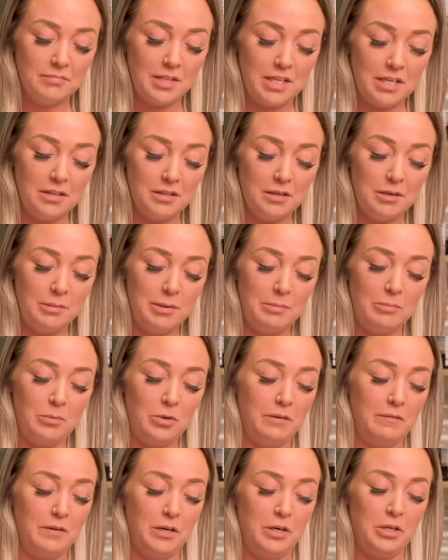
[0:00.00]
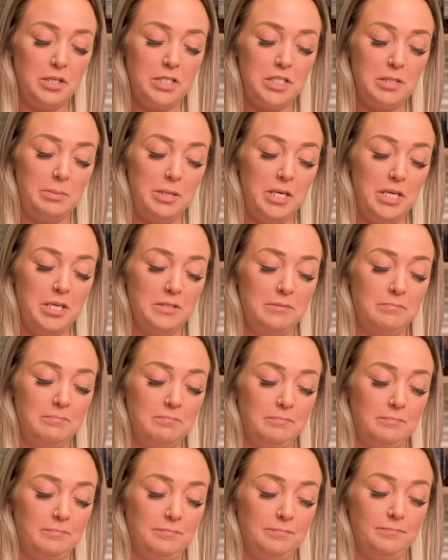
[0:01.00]
Get a little bit more of a crispy.
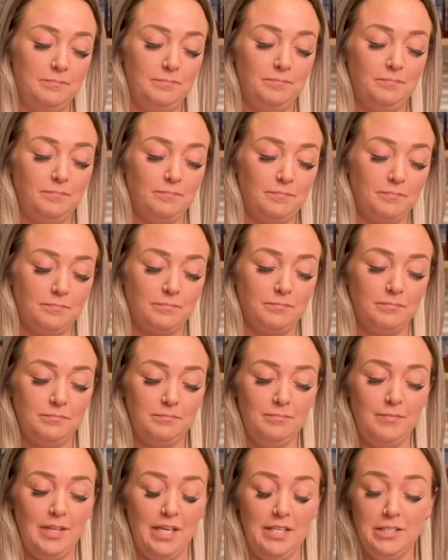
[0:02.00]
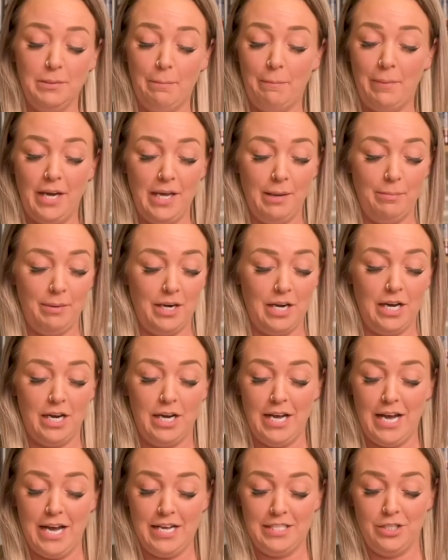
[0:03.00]
It's piping
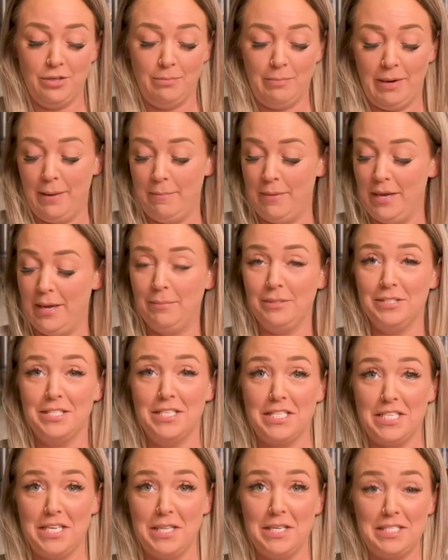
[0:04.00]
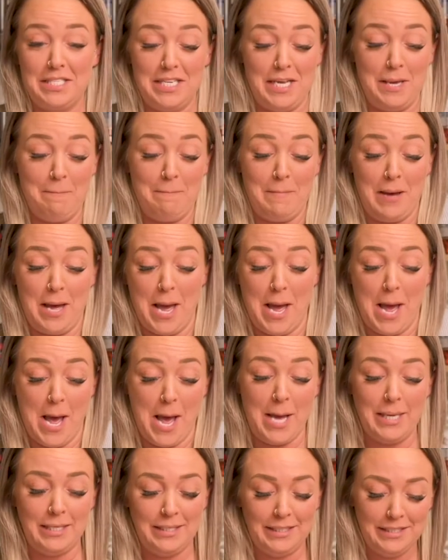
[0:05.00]
hot, as you might be able to see the seam, but
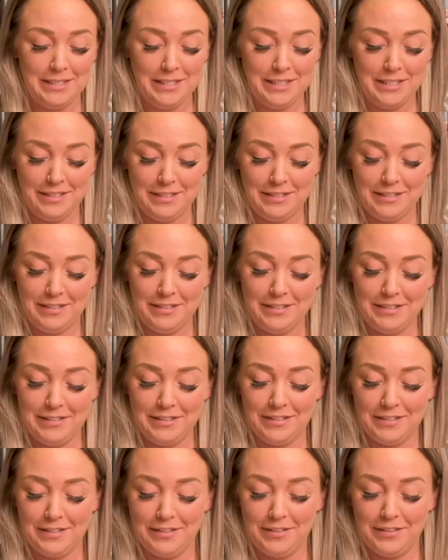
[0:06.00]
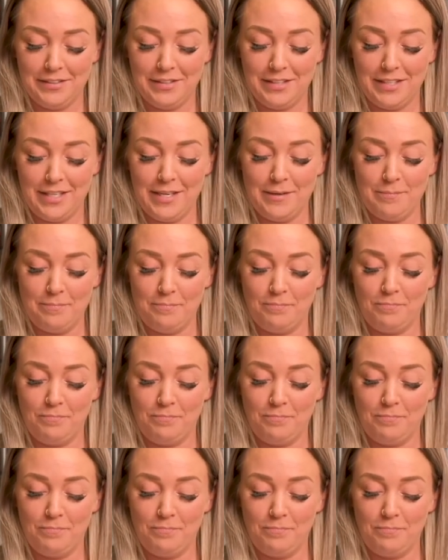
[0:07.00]
all right.